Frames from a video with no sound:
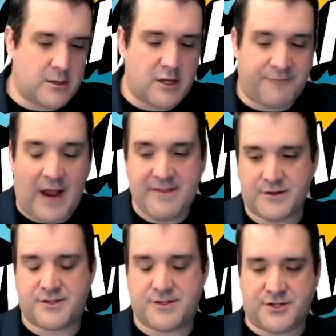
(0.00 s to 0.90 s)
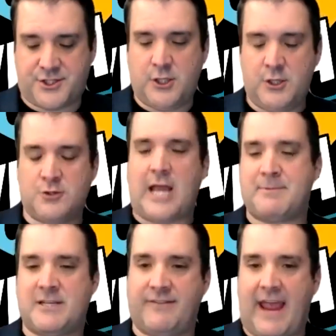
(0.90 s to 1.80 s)
you'll find there's there's two
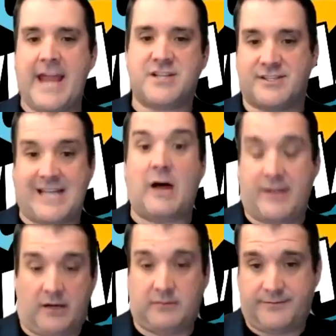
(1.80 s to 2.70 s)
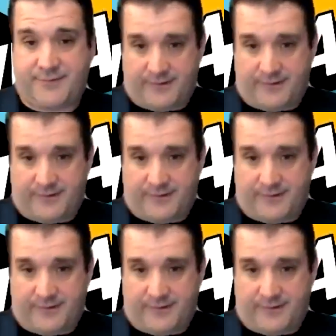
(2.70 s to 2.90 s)
types of agents out there for,